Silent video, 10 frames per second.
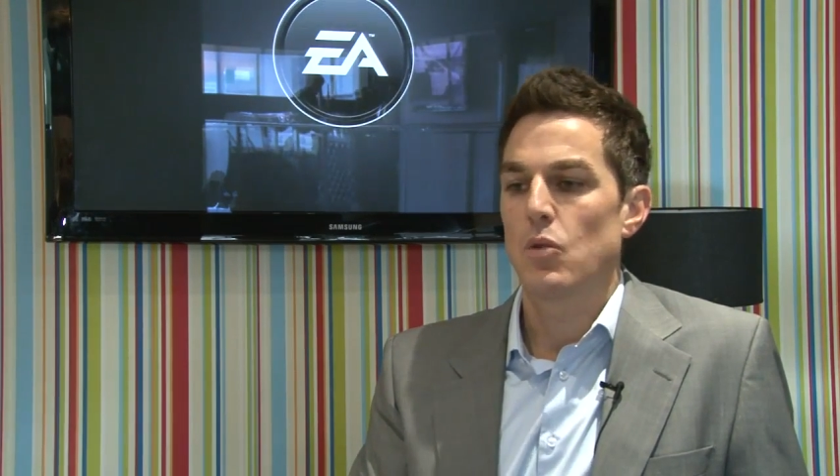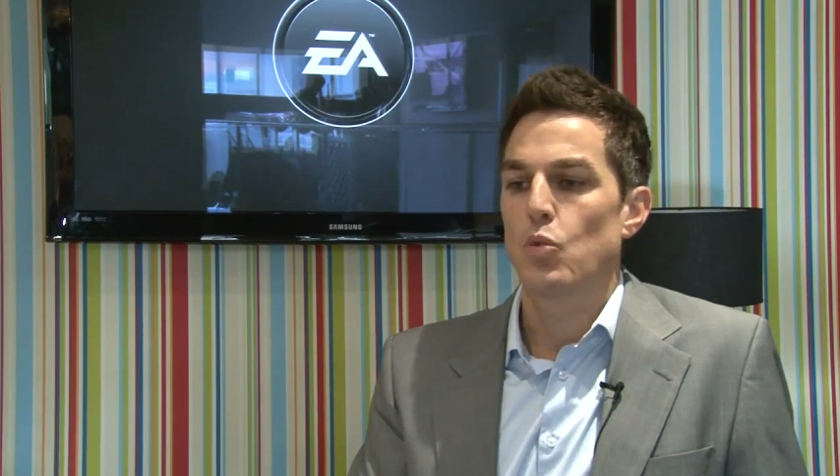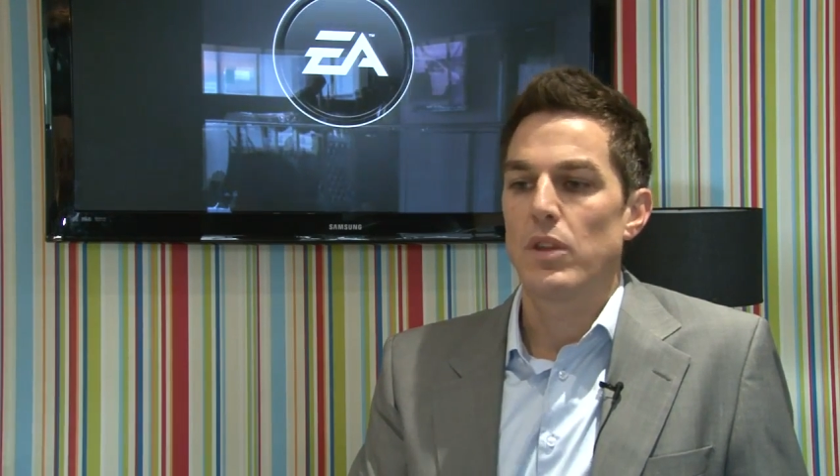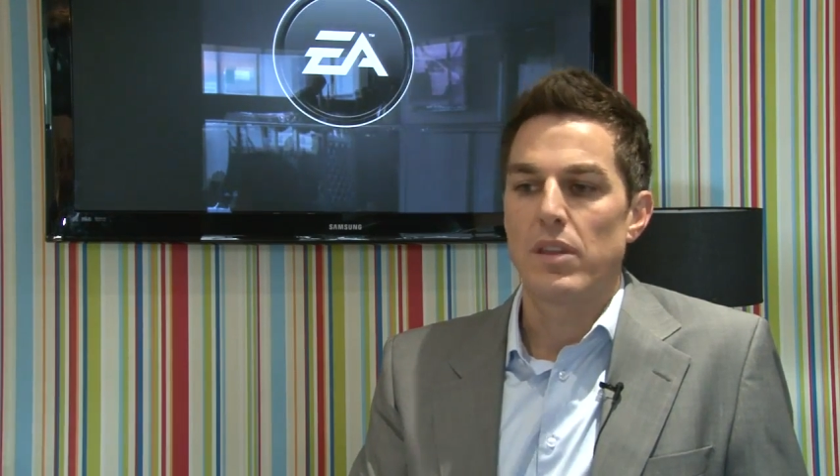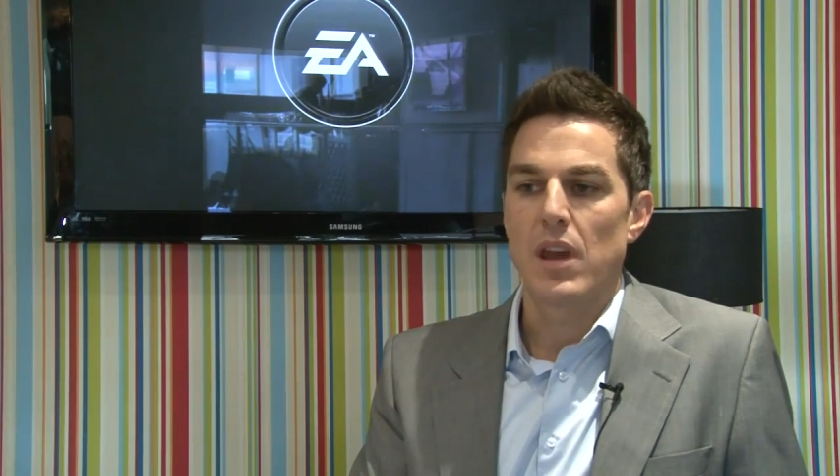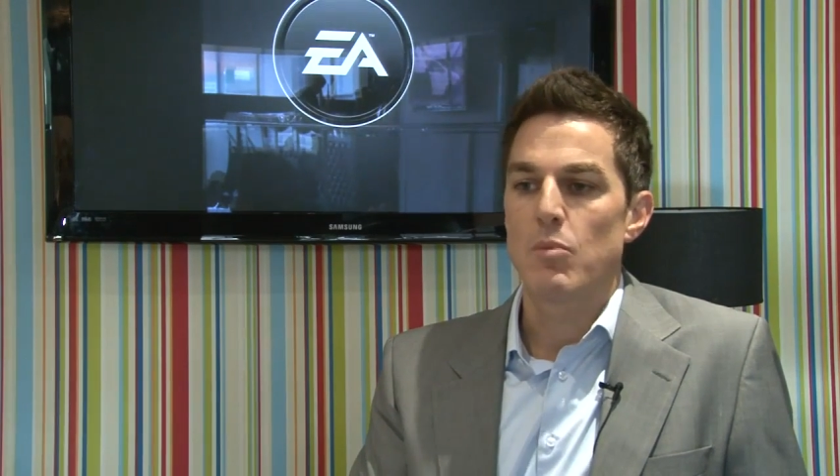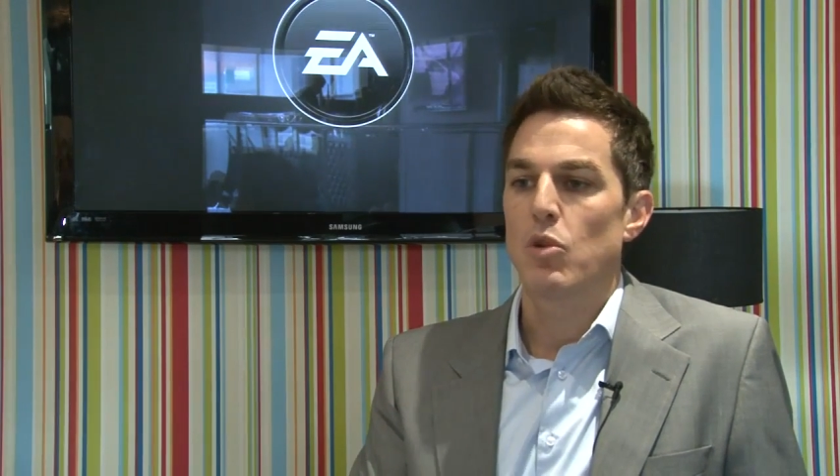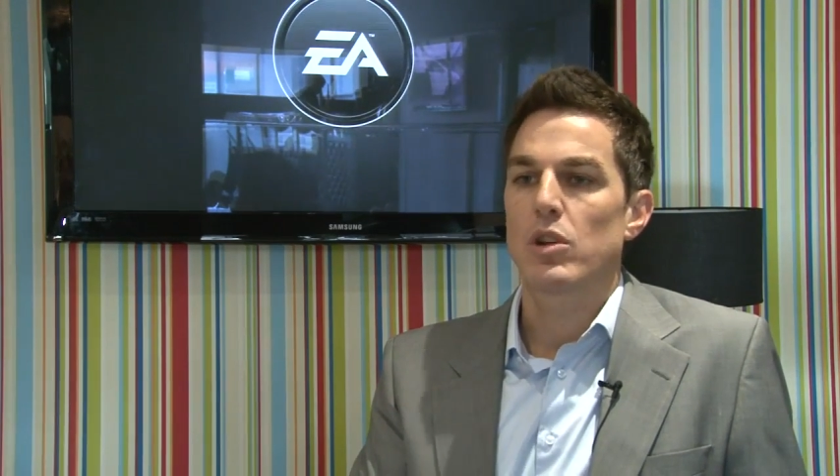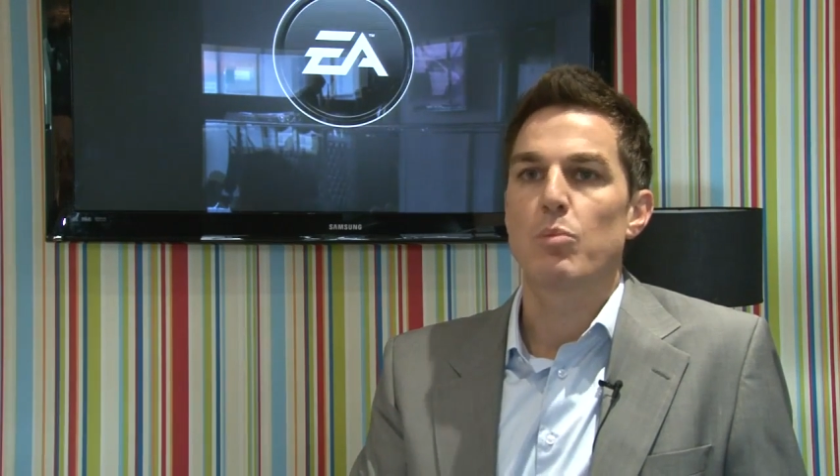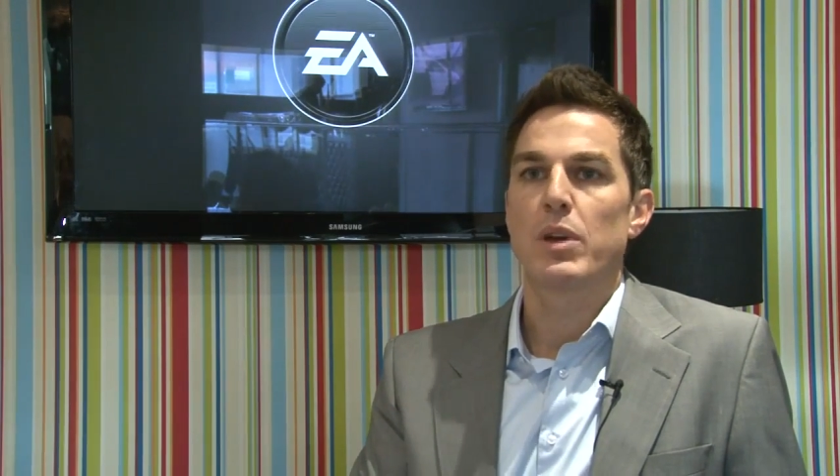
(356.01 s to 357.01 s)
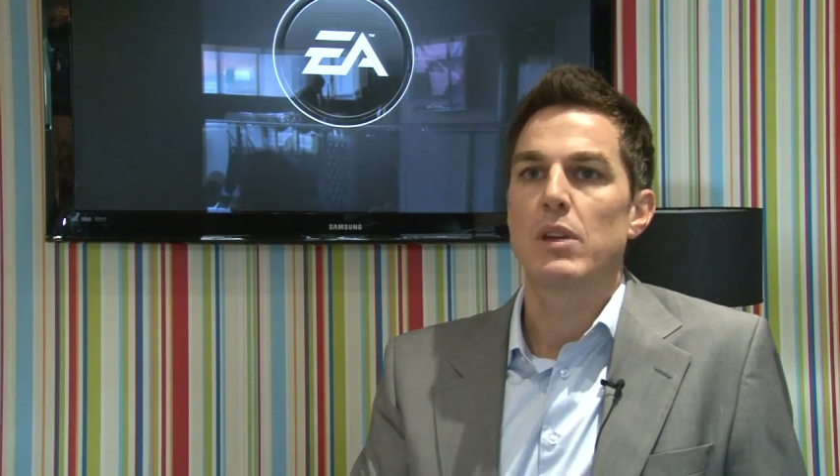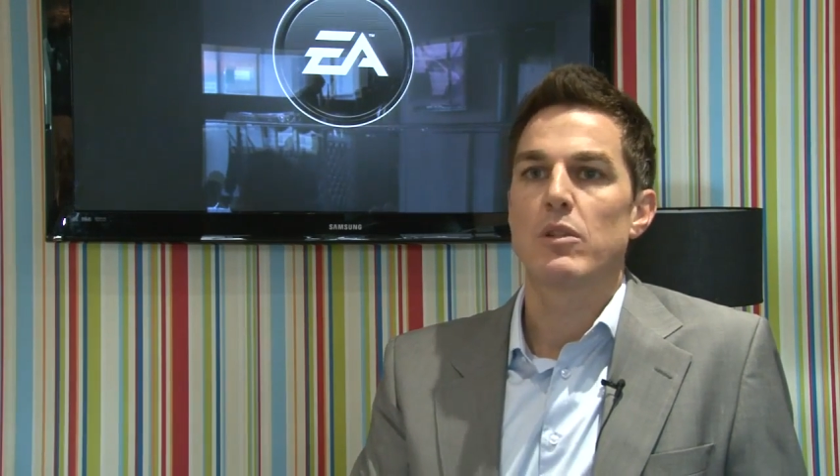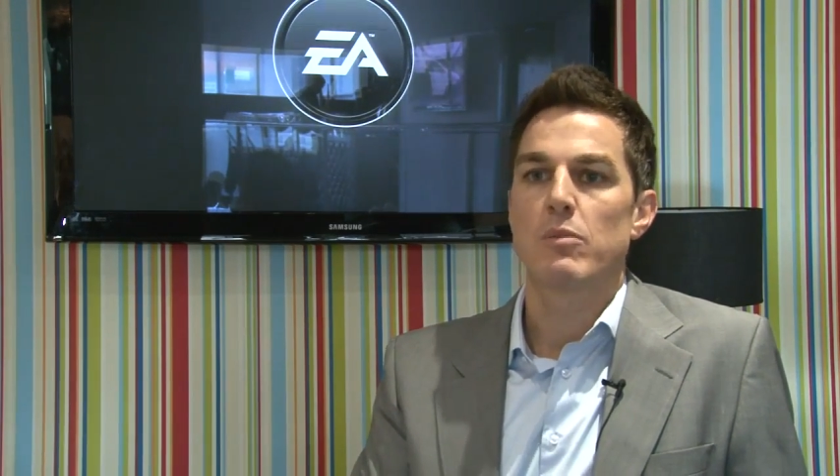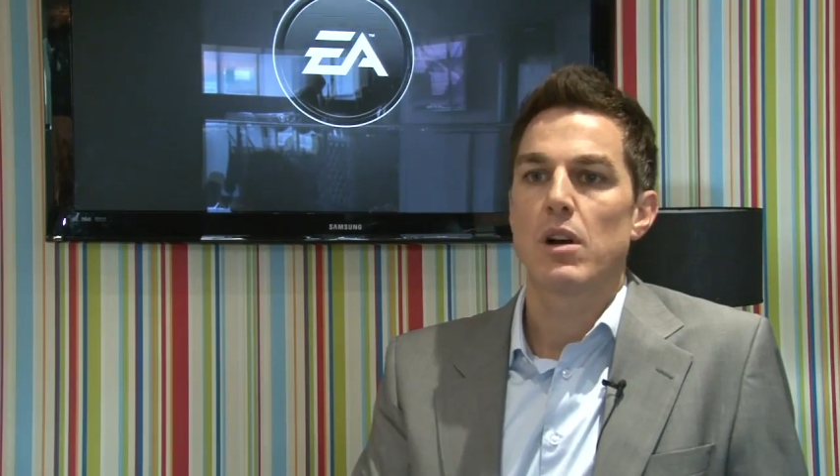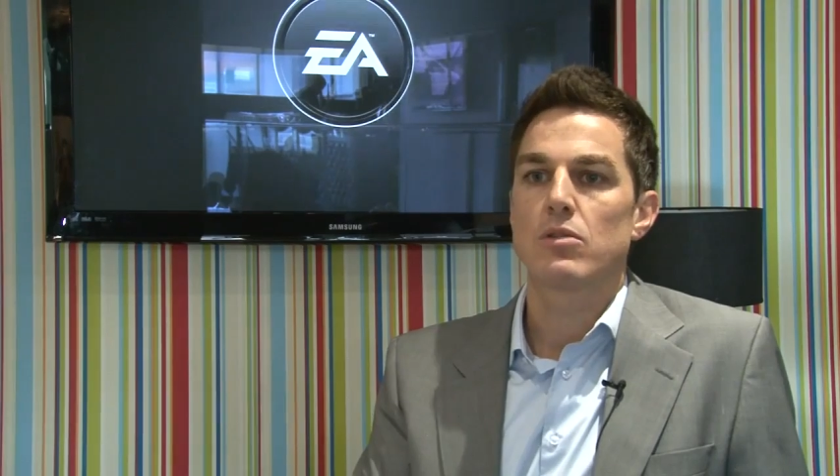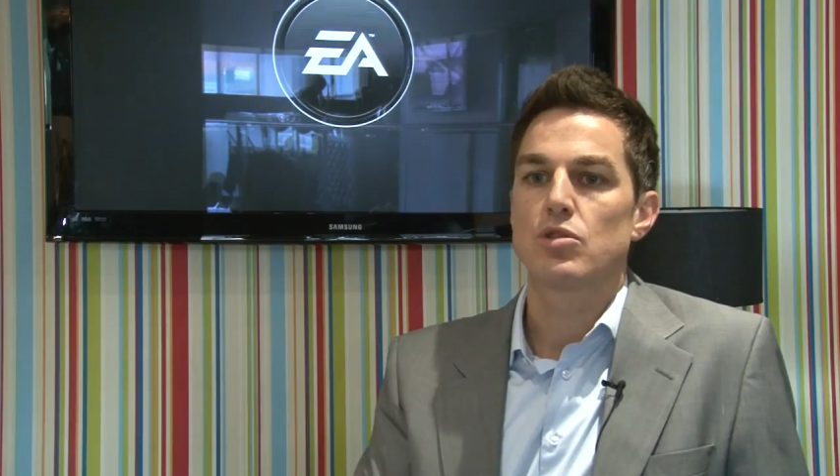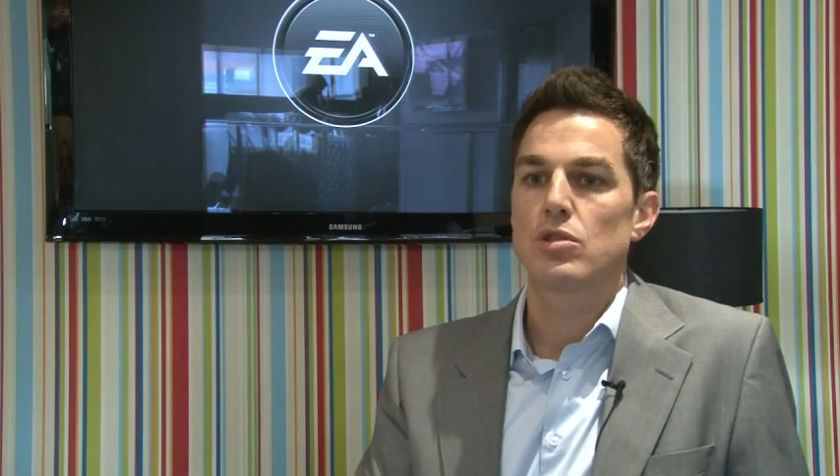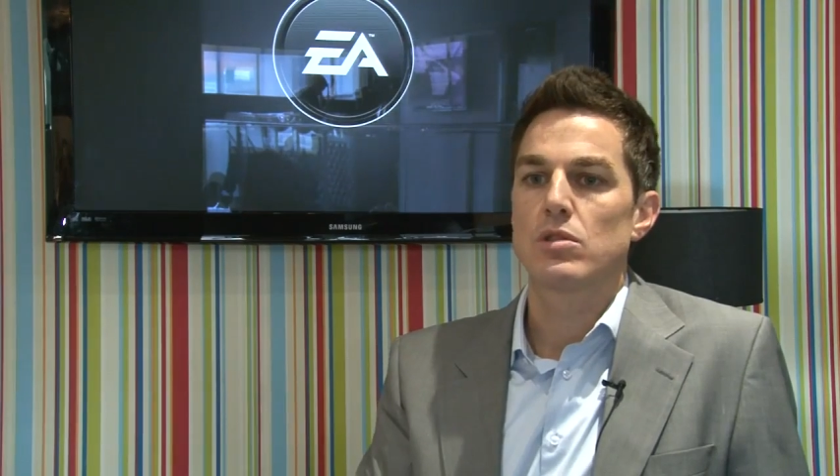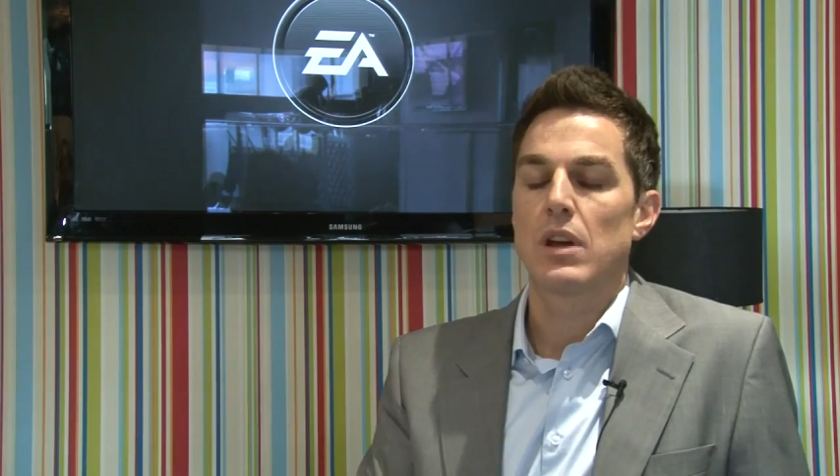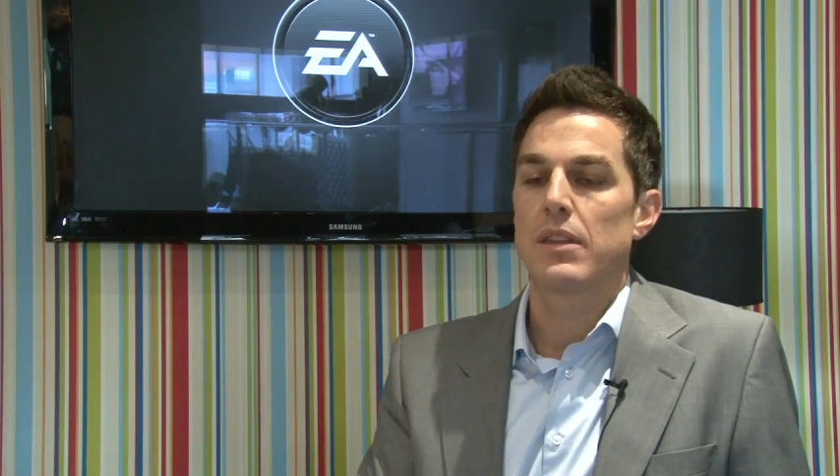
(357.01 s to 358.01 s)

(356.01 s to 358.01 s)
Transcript: with them or competing with Michael Jordan.